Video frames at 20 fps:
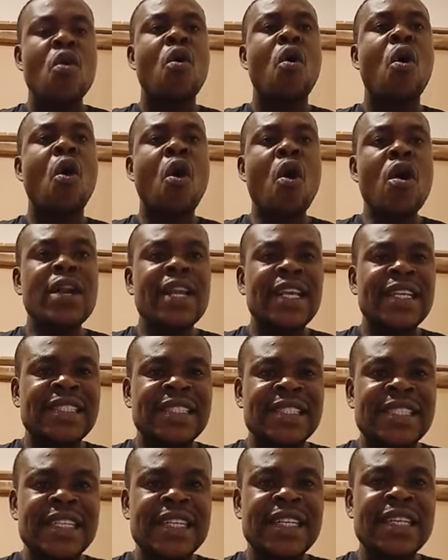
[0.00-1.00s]
all they
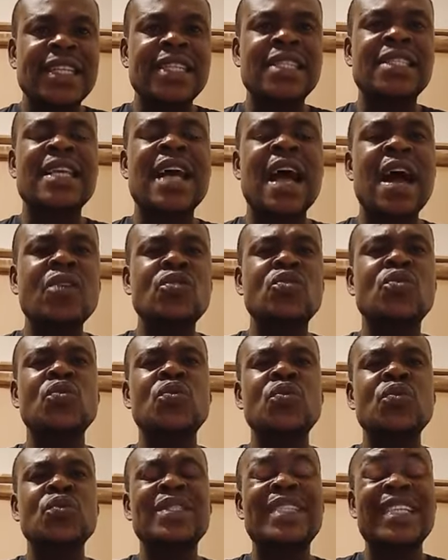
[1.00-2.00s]
think is how to
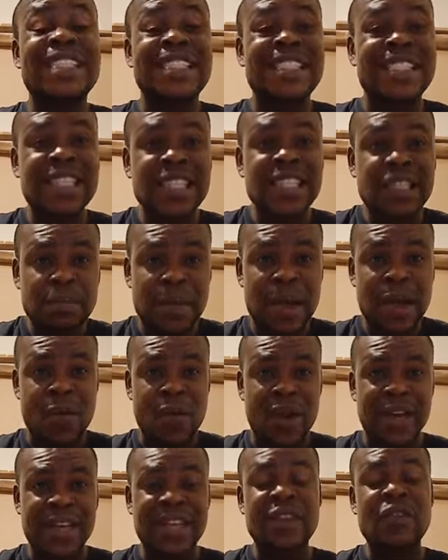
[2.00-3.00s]
use the state
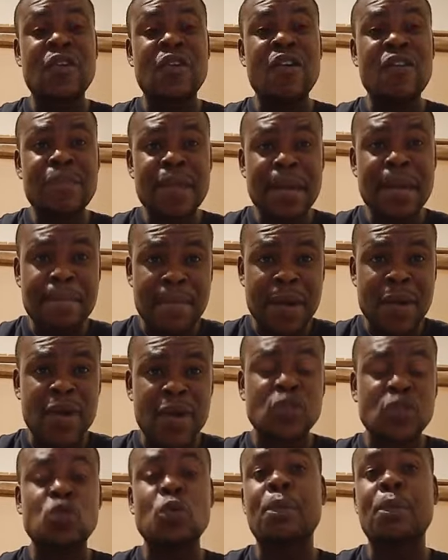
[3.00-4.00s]
power, the government power,
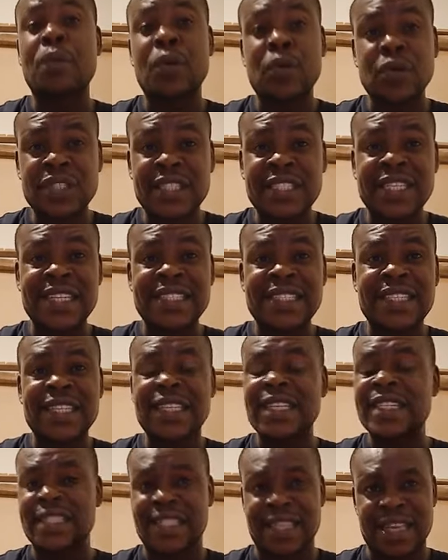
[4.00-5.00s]
to project
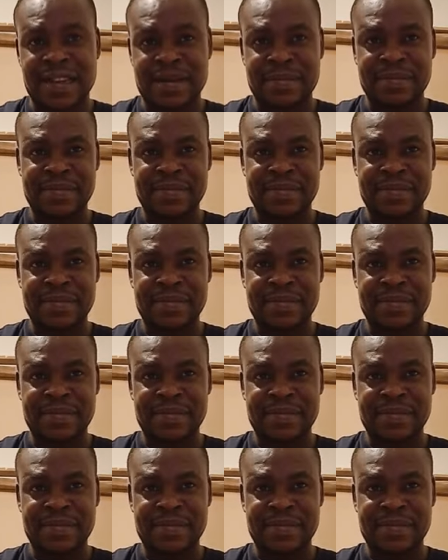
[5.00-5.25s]
Islam.